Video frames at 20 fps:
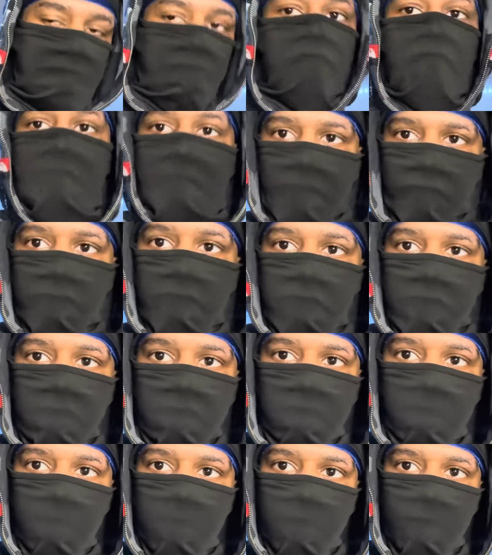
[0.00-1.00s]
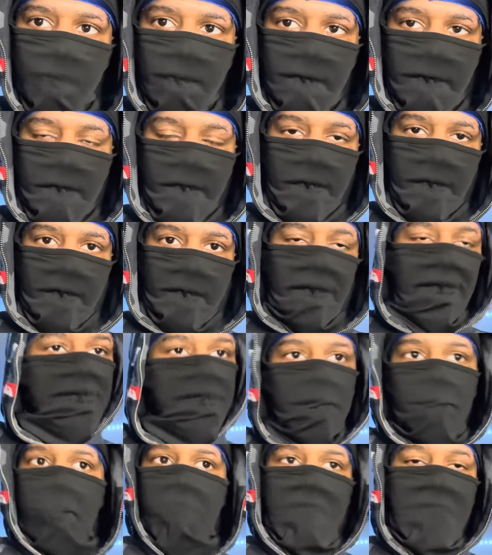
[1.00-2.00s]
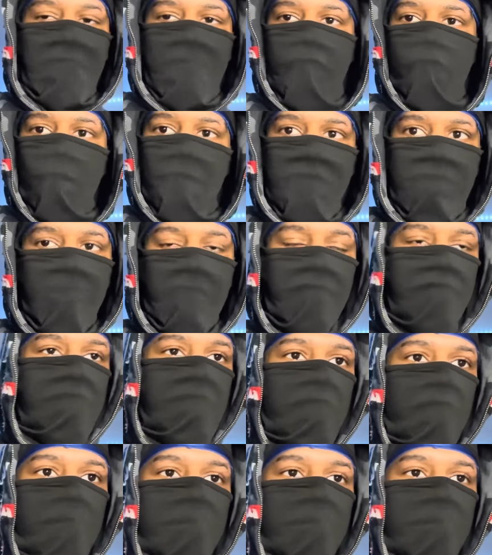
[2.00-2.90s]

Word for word: if you're hearing this, you're probably not gonna watch my video,